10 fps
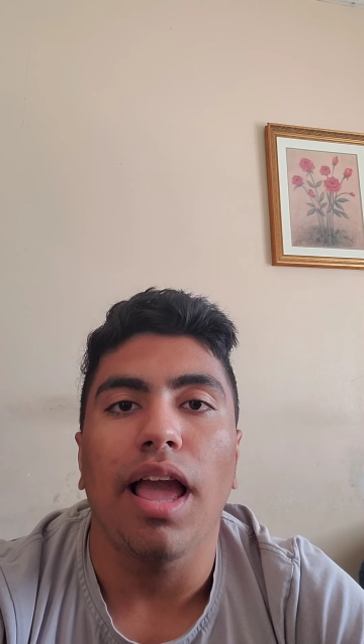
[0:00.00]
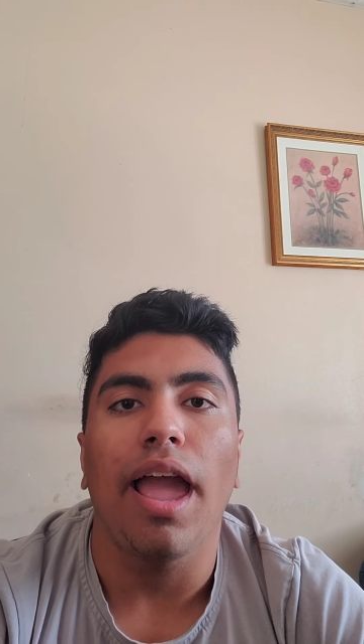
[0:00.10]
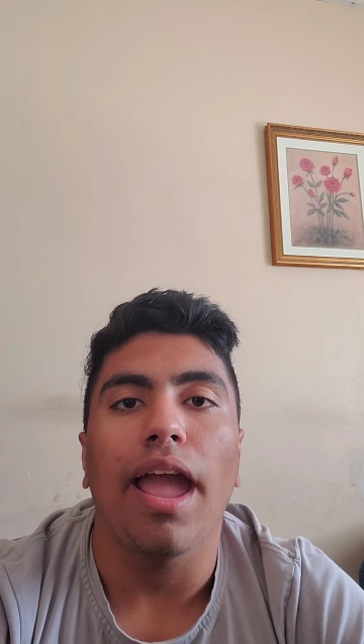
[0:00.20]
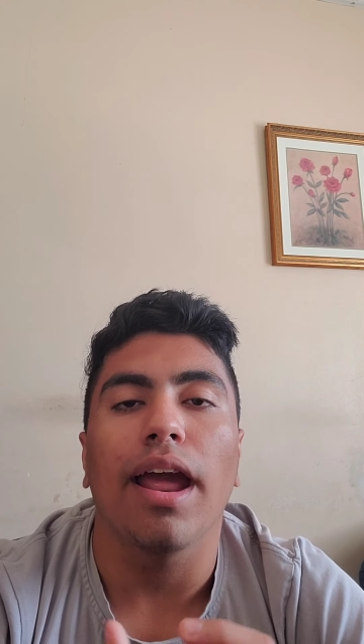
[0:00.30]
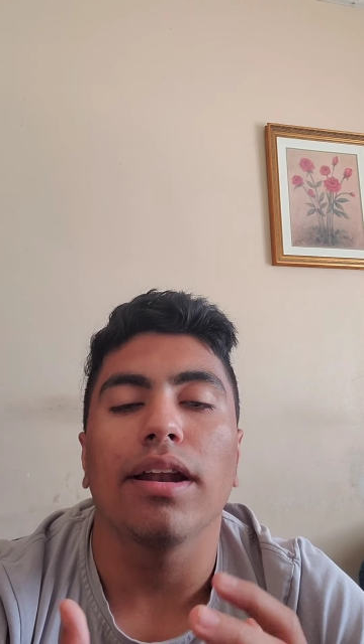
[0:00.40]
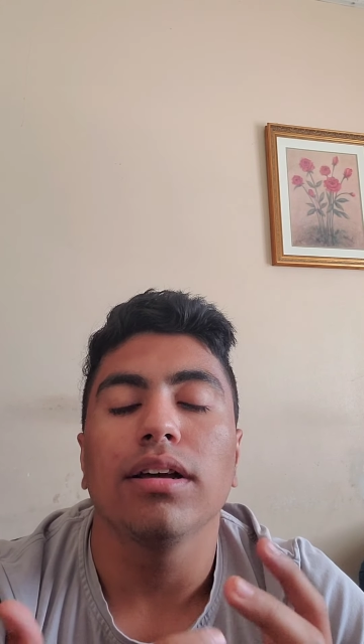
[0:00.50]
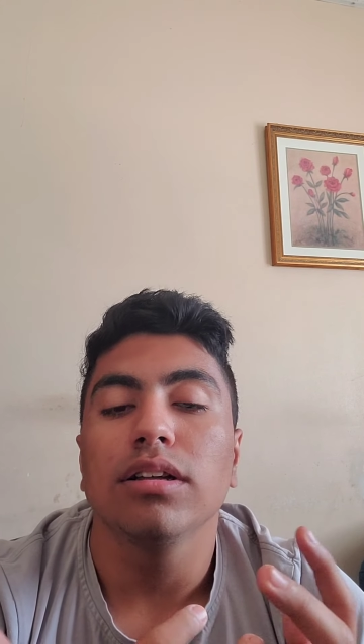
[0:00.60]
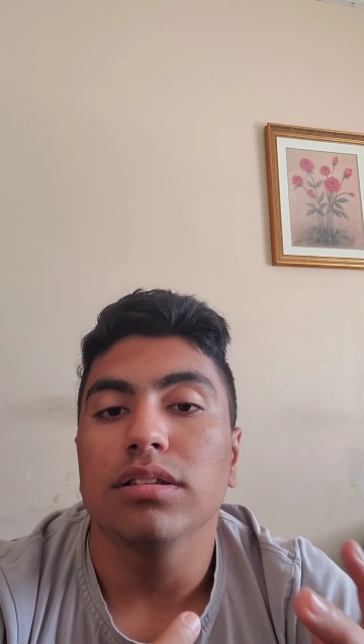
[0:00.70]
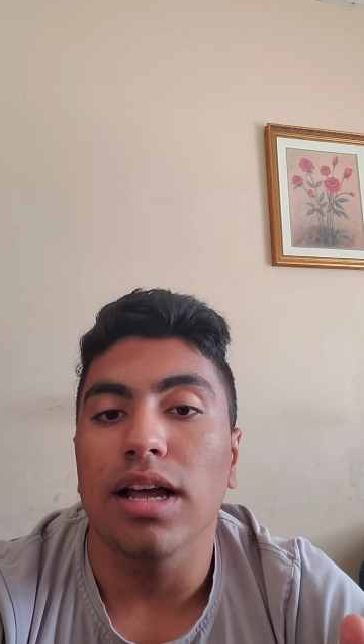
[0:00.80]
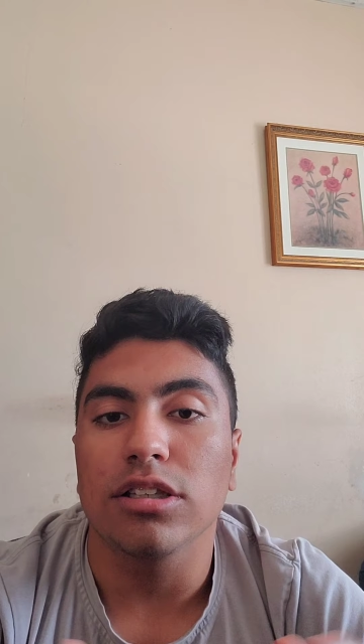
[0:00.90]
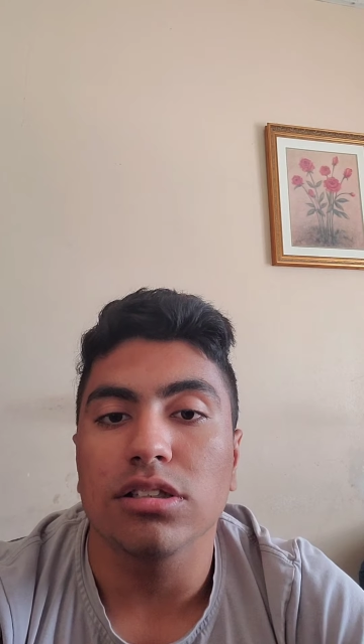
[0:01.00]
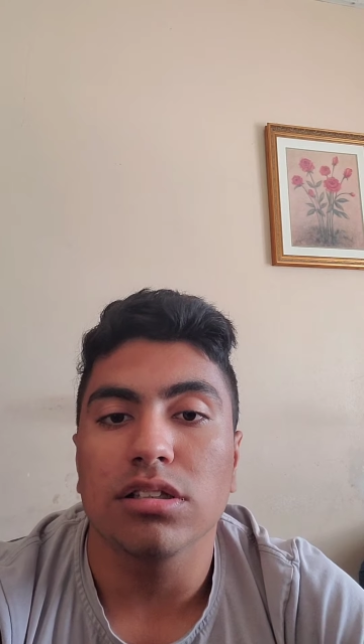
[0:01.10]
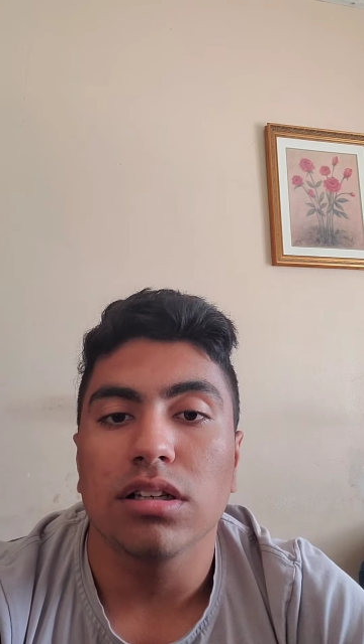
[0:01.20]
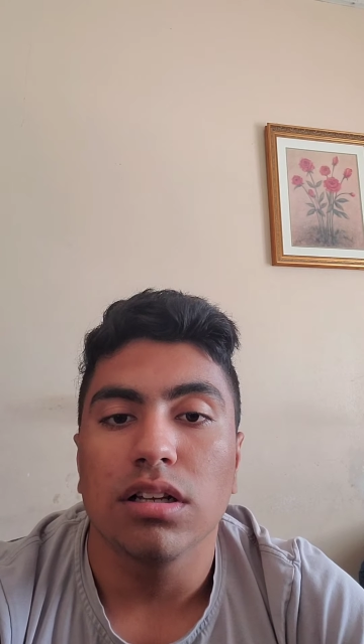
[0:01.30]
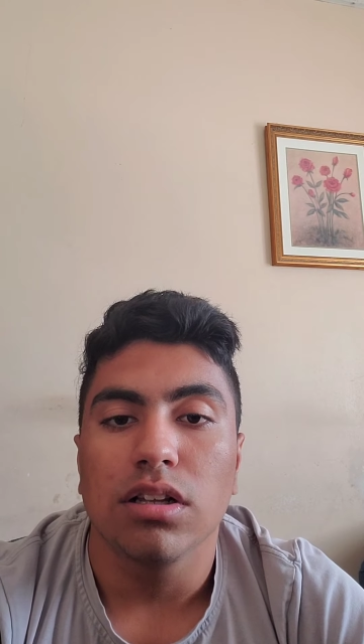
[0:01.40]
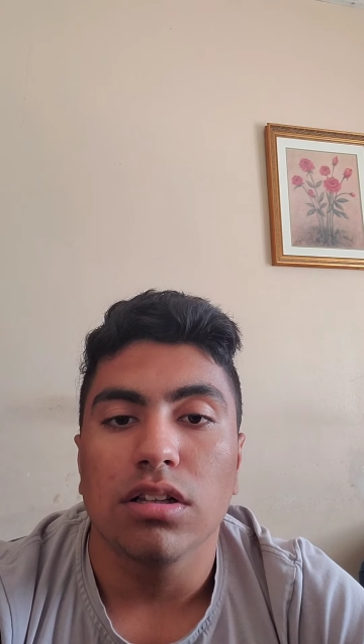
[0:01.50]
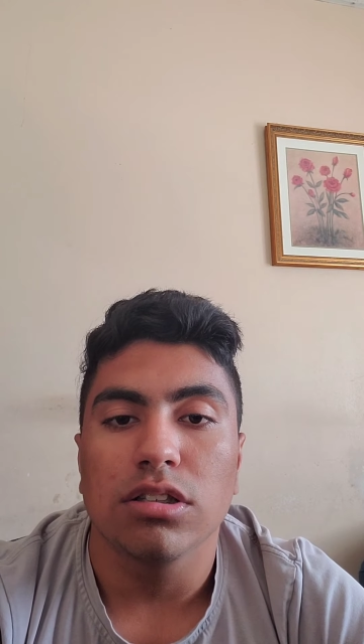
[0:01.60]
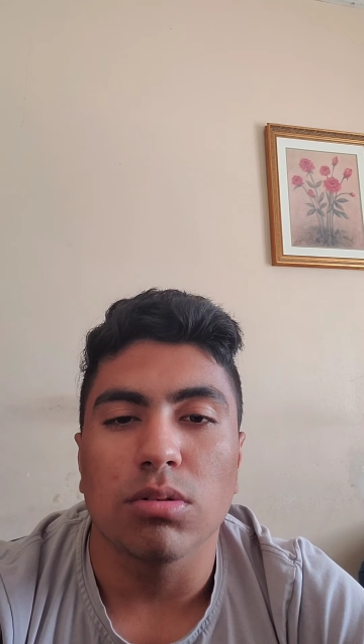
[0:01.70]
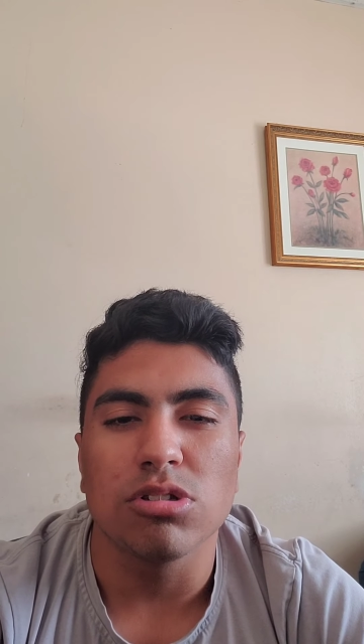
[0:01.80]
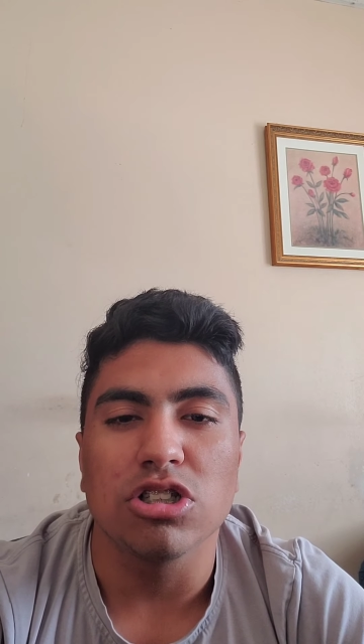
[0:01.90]
and that's
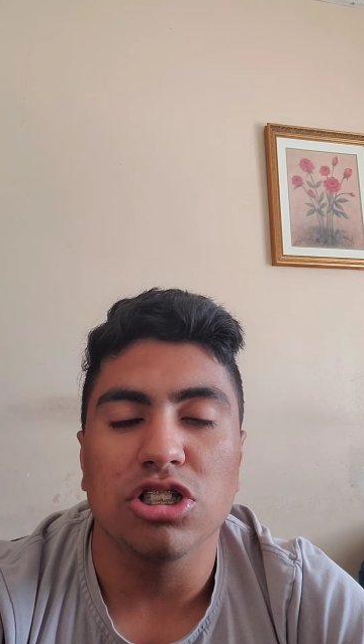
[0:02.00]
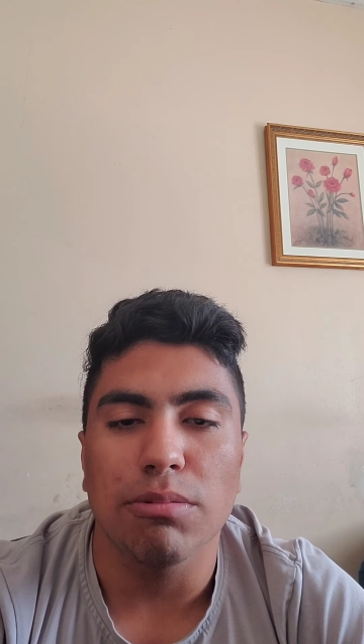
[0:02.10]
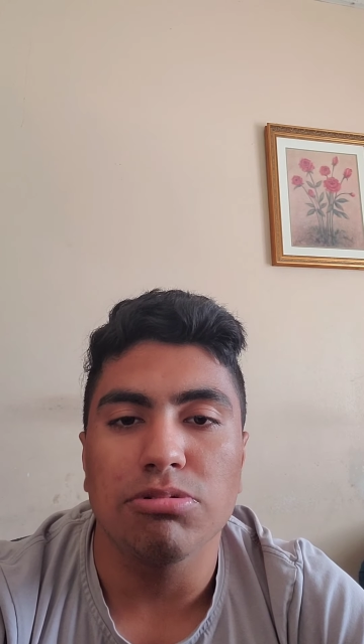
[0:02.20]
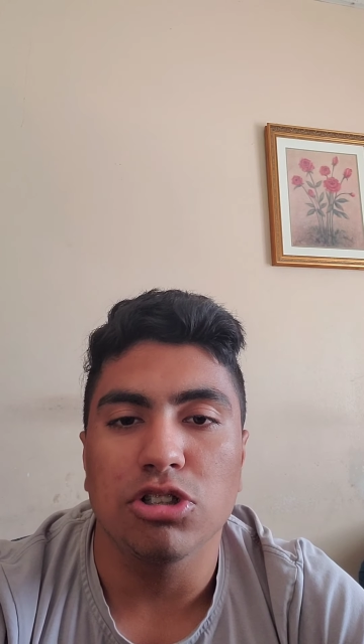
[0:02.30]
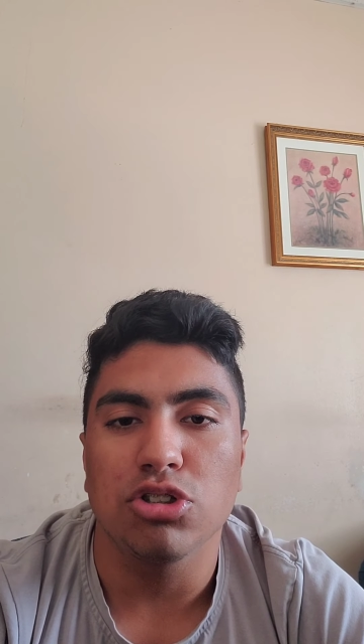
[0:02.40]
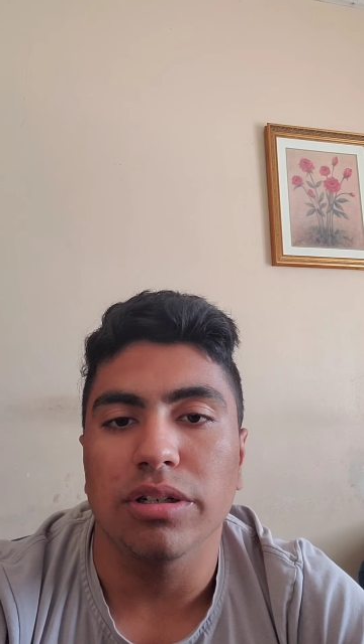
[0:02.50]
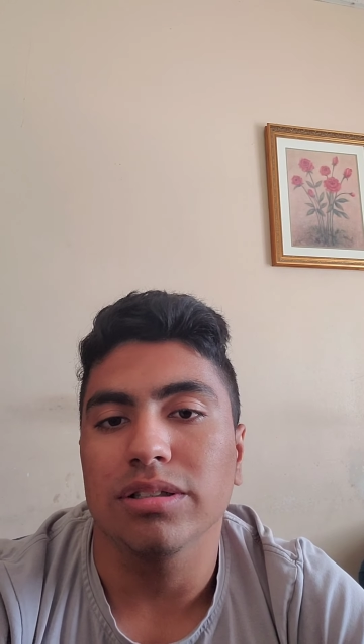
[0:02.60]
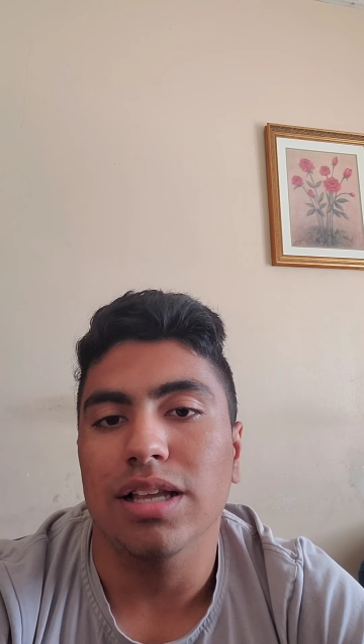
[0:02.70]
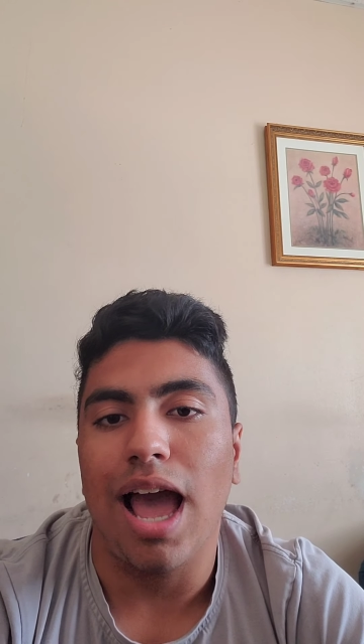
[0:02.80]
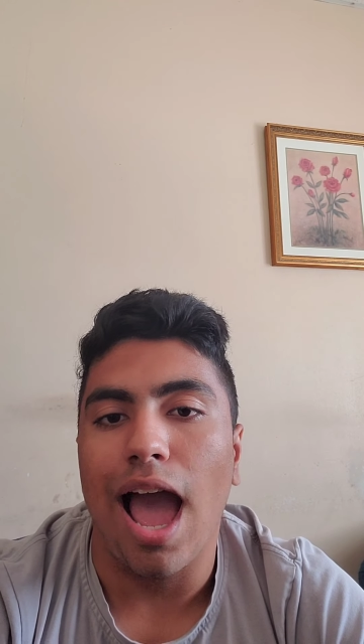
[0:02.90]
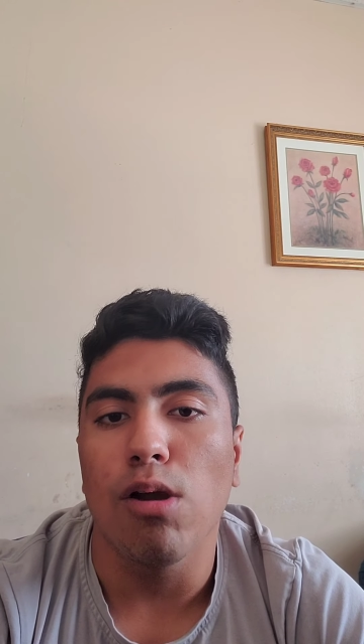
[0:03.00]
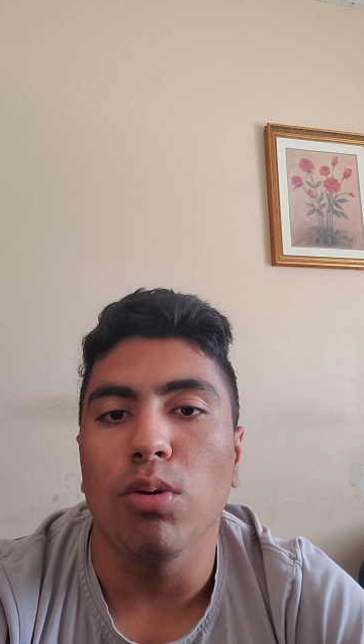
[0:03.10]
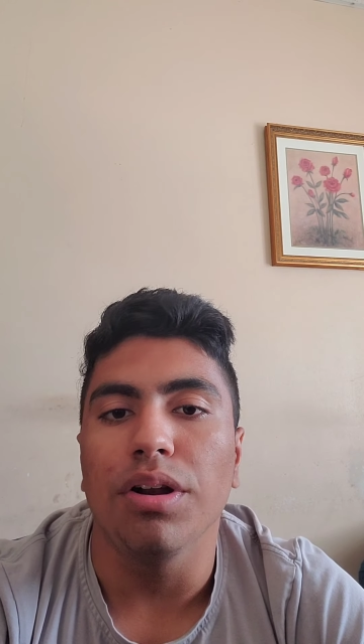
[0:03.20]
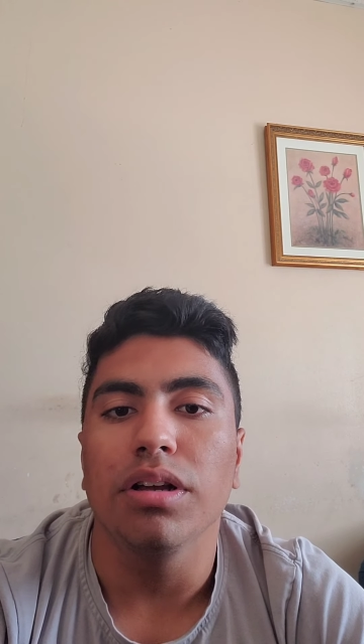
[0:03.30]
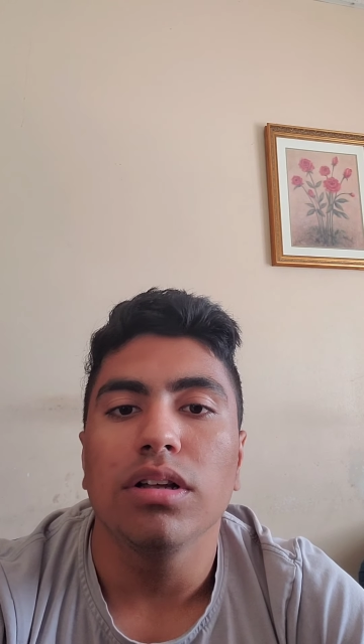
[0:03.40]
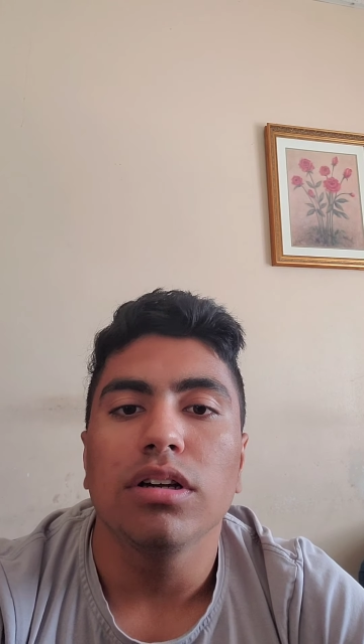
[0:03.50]
some of the tips and tricks that I would